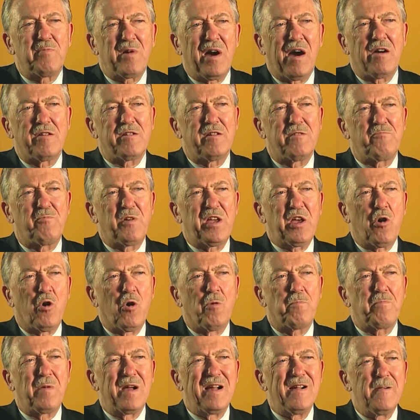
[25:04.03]
about. And we
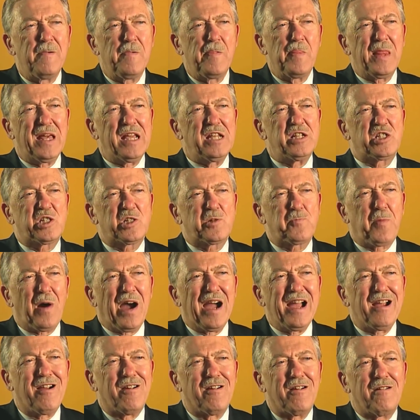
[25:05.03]
hope
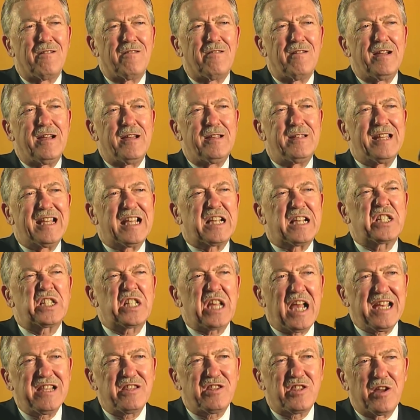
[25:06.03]
inspire and
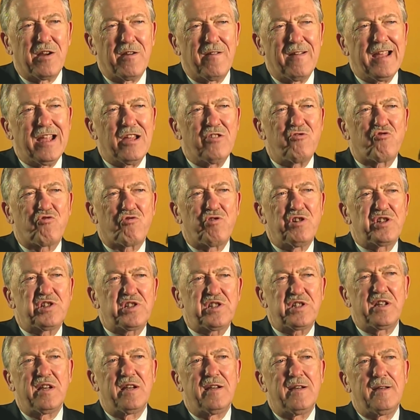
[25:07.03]
excite their
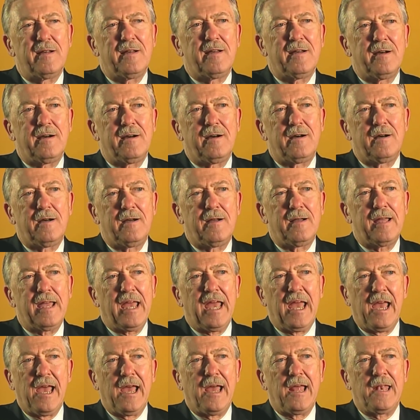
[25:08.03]
interest, uh,
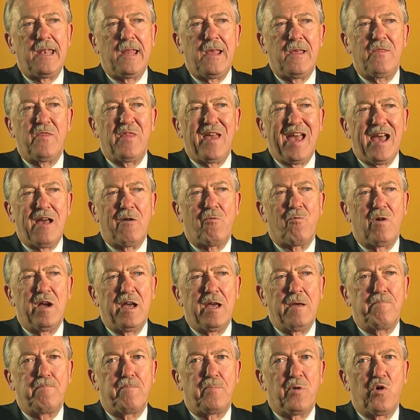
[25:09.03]
and in that
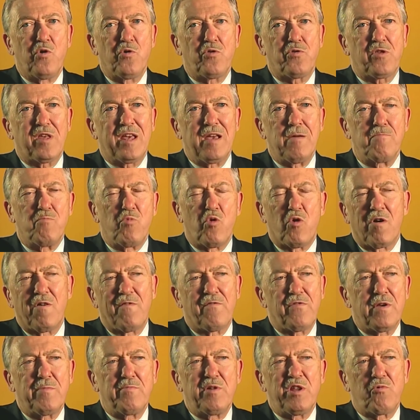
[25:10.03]
way, both get more
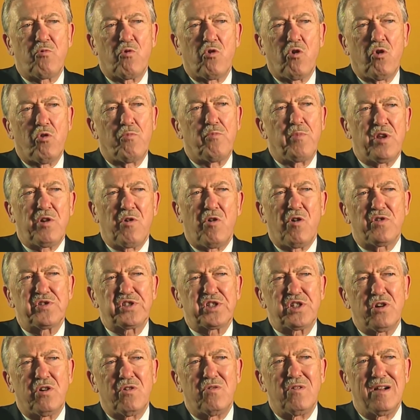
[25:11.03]
of them enrolled, but
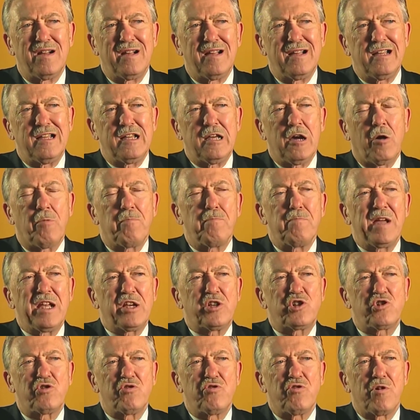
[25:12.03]
also help
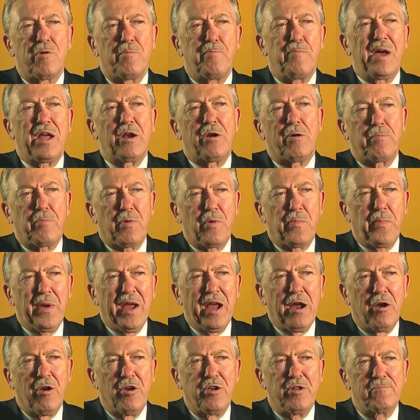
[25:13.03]
make sure they're better
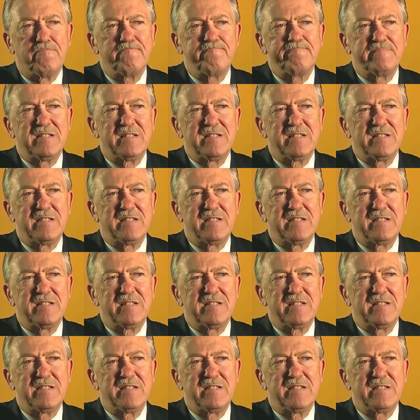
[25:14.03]
prepared.